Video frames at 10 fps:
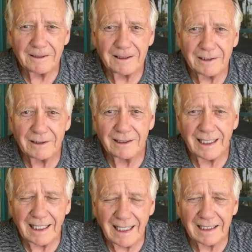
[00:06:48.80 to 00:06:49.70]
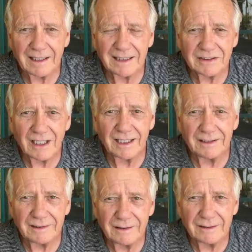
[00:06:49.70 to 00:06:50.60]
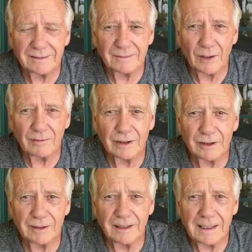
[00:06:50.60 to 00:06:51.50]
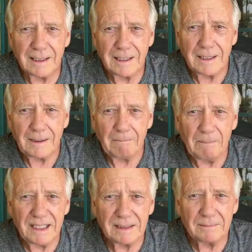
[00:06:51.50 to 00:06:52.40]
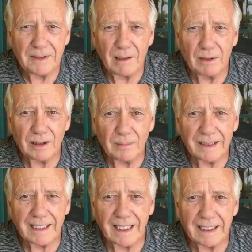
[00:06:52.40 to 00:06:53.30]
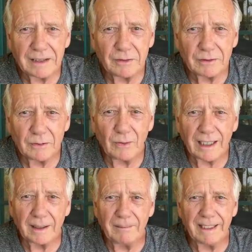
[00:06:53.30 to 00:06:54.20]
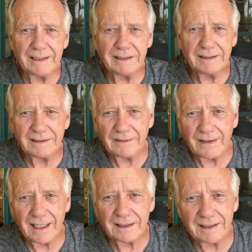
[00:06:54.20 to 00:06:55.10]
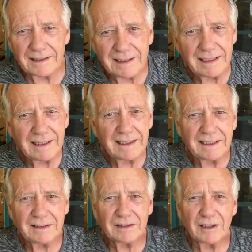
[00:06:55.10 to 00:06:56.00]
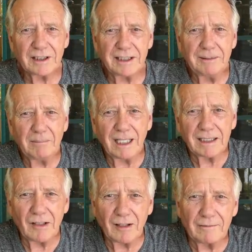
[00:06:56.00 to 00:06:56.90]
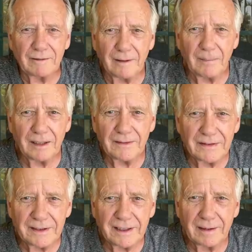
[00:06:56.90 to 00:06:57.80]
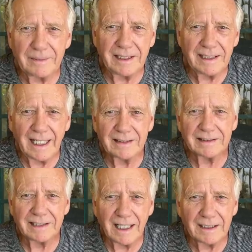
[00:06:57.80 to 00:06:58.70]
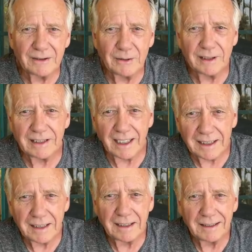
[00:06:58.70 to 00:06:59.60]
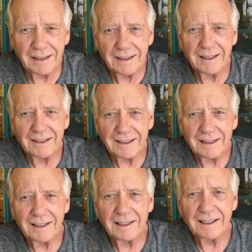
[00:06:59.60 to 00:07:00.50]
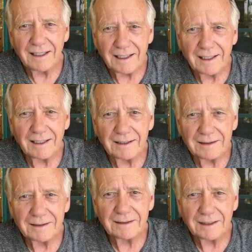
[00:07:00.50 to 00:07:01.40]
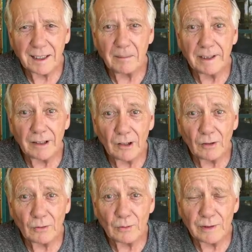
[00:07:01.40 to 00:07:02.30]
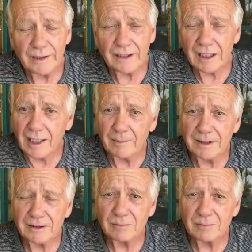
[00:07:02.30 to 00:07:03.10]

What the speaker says: here at Lakeside and know of a good BMW mechanic you could recommend that isn't going to keep my car for a month and tell me he hasn't gotten to it yet, let me know in the comments